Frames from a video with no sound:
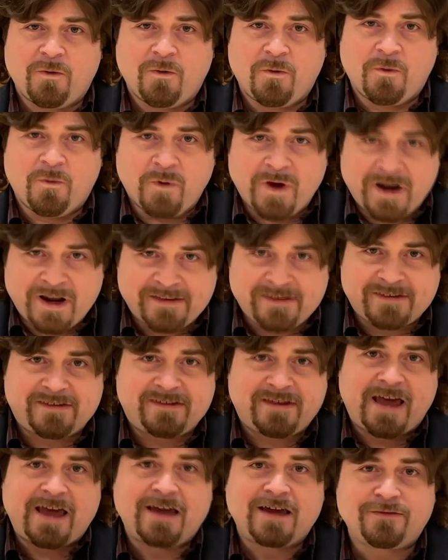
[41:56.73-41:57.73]
when it's
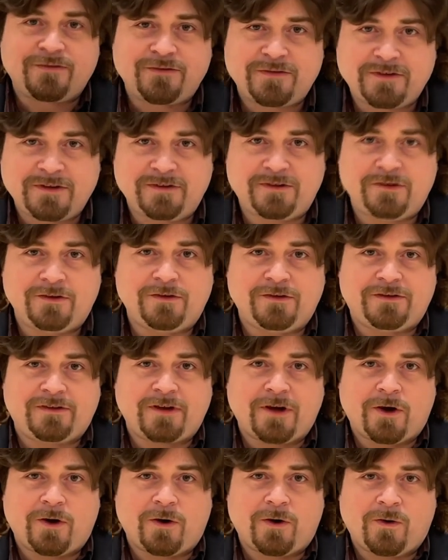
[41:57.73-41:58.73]
safe to do
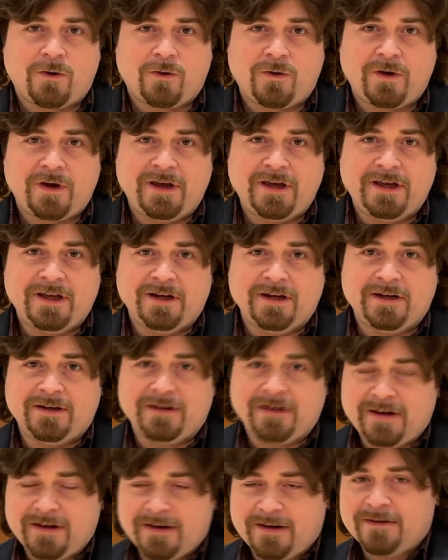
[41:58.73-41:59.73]
so in
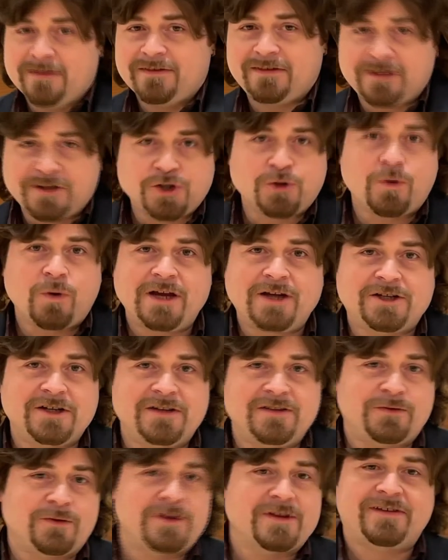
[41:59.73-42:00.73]

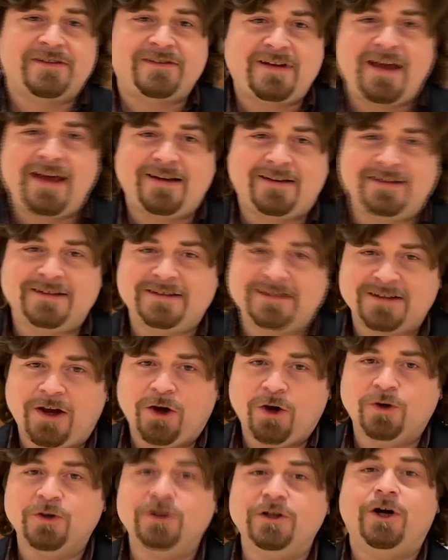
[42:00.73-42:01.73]
situations where the stakes
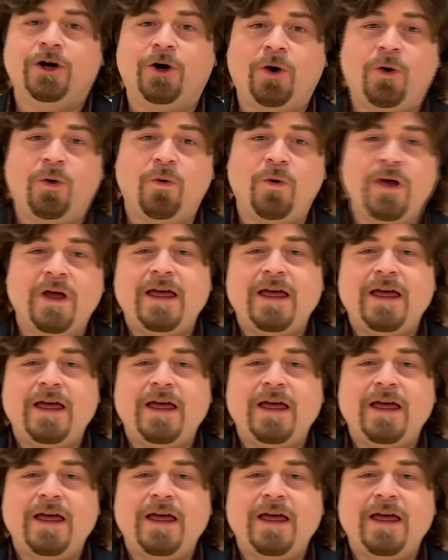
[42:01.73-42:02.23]
are low,